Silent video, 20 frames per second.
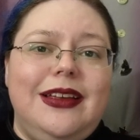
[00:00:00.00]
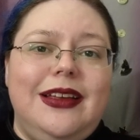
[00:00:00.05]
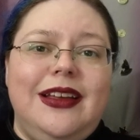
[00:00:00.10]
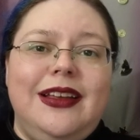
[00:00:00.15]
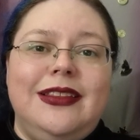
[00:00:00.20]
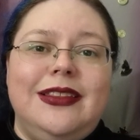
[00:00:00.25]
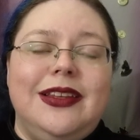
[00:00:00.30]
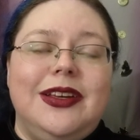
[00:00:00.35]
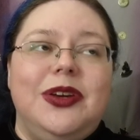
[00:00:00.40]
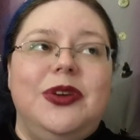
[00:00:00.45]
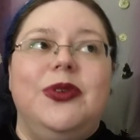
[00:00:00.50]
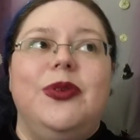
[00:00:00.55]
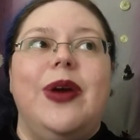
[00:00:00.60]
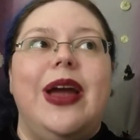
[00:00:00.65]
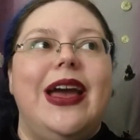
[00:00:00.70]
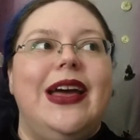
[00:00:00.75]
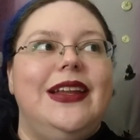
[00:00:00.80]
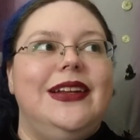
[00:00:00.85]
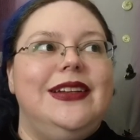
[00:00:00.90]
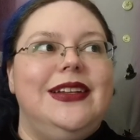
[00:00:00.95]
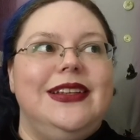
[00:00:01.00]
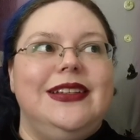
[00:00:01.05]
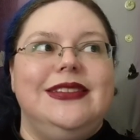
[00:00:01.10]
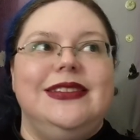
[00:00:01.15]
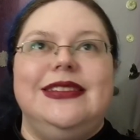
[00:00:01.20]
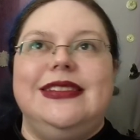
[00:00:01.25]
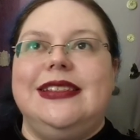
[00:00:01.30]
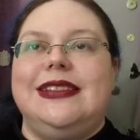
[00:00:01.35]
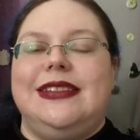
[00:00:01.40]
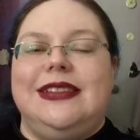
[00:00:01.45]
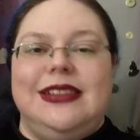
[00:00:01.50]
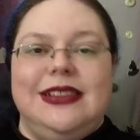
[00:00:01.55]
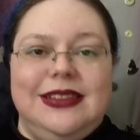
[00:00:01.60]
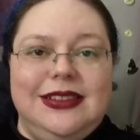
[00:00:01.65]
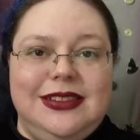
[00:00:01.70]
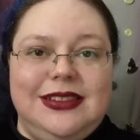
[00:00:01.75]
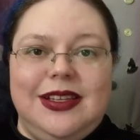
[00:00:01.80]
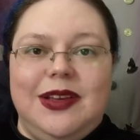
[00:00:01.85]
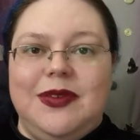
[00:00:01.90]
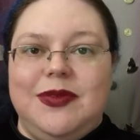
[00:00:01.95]
in the grand
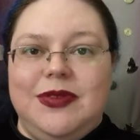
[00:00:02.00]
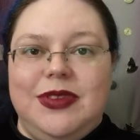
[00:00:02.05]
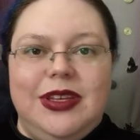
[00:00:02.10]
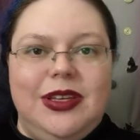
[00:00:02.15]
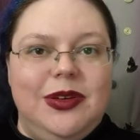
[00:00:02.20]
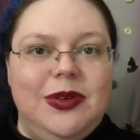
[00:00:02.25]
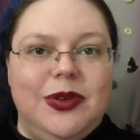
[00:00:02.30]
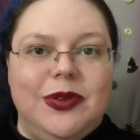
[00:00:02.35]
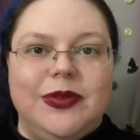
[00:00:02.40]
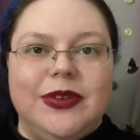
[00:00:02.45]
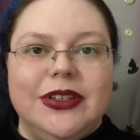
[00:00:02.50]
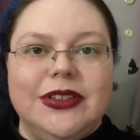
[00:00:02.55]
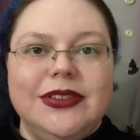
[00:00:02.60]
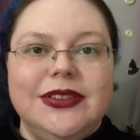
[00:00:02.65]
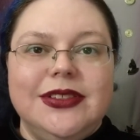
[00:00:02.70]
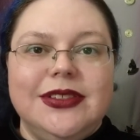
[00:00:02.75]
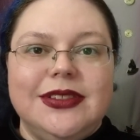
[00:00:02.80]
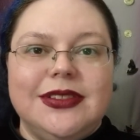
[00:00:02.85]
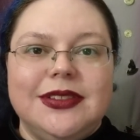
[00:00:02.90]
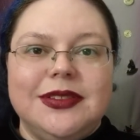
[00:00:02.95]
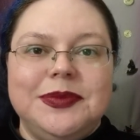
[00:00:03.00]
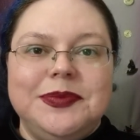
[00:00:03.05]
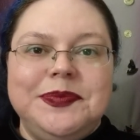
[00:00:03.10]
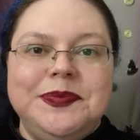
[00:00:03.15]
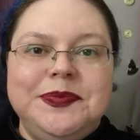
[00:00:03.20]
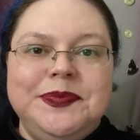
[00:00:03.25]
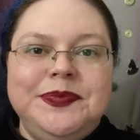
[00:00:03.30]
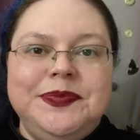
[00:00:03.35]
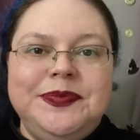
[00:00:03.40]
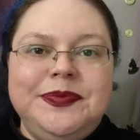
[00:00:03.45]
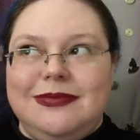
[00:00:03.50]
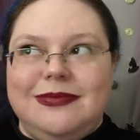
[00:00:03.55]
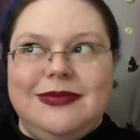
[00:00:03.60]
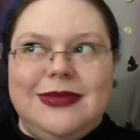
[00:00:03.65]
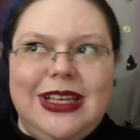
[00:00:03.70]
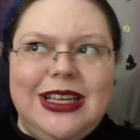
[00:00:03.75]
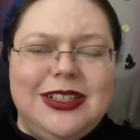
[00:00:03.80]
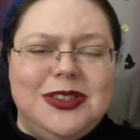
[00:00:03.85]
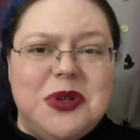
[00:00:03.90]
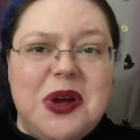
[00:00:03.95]
existence of the universe.
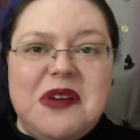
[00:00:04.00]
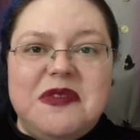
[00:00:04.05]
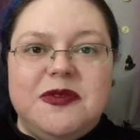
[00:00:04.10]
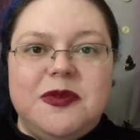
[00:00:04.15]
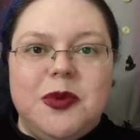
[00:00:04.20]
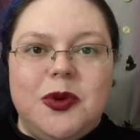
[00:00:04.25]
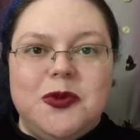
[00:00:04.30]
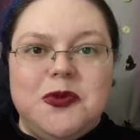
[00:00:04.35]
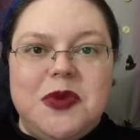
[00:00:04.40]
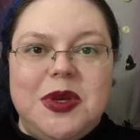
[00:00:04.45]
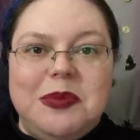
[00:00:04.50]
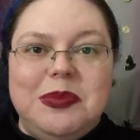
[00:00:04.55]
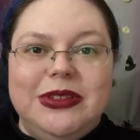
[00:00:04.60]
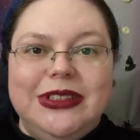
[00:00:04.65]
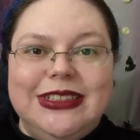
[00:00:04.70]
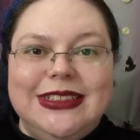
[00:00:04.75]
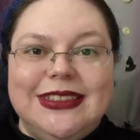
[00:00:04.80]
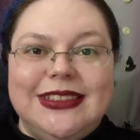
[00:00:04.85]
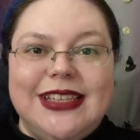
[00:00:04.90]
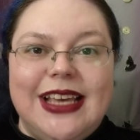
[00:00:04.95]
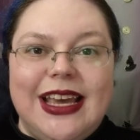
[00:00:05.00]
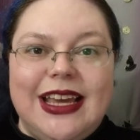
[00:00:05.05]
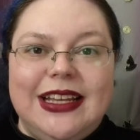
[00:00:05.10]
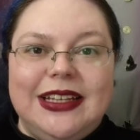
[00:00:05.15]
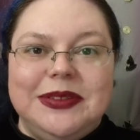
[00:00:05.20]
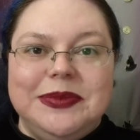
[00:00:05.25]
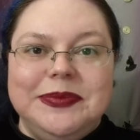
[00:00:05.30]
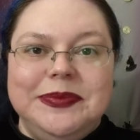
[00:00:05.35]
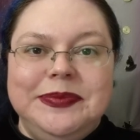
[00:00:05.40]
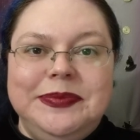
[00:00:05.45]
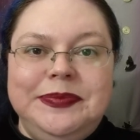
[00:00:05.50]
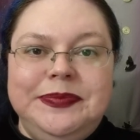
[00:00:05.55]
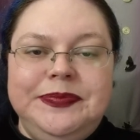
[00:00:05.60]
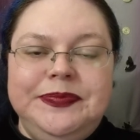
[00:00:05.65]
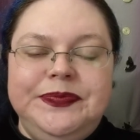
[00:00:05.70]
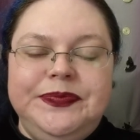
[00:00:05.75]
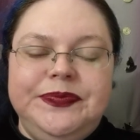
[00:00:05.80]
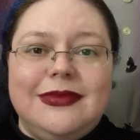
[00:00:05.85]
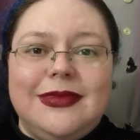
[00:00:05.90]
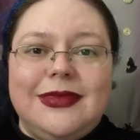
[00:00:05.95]
It drives most people insane.
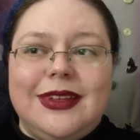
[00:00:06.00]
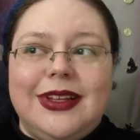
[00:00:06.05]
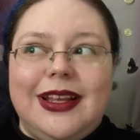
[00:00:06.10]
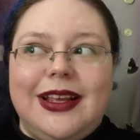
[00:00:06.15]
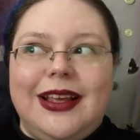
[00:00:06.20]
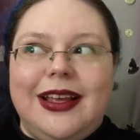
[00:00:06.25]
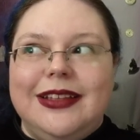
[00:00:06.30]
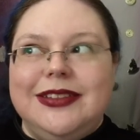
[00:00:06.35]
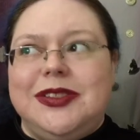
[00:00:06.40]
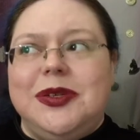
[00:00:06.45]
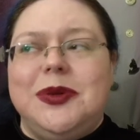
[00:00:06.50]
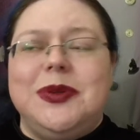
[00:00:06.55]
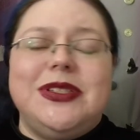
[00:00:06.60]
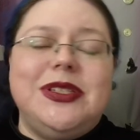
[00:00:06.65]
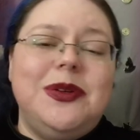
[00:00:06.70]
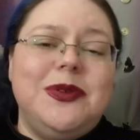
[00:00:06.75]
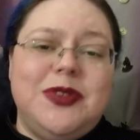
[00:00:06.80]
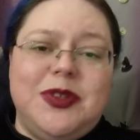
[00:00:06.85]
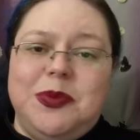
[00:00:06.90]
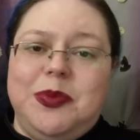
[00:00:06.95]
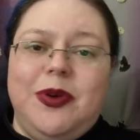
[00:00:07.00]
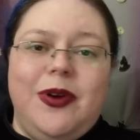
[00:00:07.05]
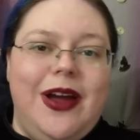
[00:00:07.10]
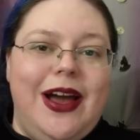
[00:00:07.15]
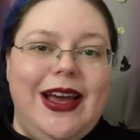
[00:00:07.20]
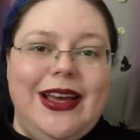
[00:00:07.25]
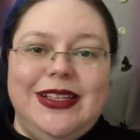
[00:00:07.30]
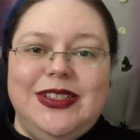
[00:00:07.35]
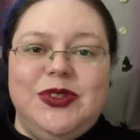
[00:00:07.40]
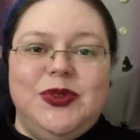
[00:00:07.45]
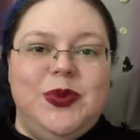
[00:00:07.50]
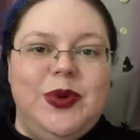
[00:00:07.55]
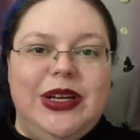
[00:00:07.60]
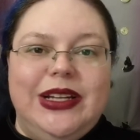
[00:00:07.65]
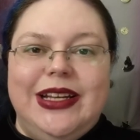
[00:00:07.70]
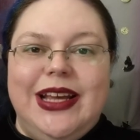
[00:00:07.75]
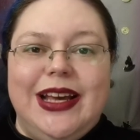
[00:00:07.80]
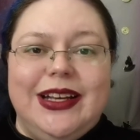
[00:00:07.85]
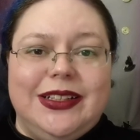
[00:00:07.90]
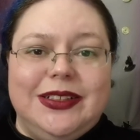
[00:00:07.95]
And so it's no surprise when
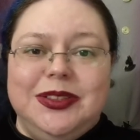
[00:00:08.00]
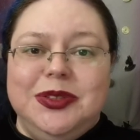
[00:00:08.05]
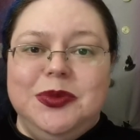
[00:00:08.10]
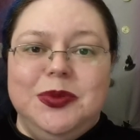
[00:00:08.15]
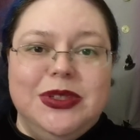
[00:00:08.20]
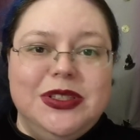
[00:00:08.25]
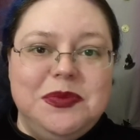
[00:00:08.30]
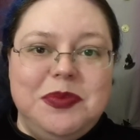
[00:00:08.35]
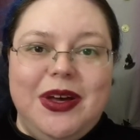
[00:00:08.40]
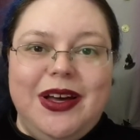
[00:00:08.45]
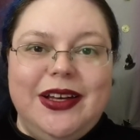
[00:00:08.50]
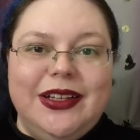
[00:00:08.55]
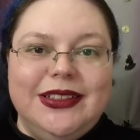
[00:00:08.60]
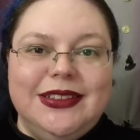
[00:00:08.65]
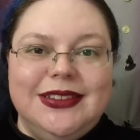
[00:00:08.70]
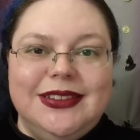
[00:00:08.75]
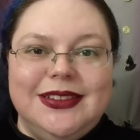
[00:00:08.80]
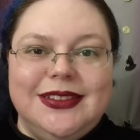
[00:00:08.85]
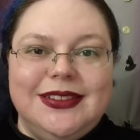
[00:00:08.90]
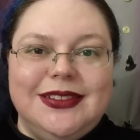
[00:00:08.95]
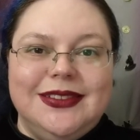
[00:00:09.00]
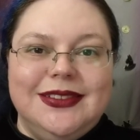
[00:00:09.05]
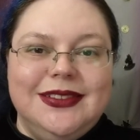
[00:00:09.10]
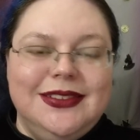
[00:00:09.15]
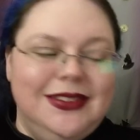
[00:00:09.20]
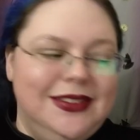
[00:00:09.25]
Ekalu responds,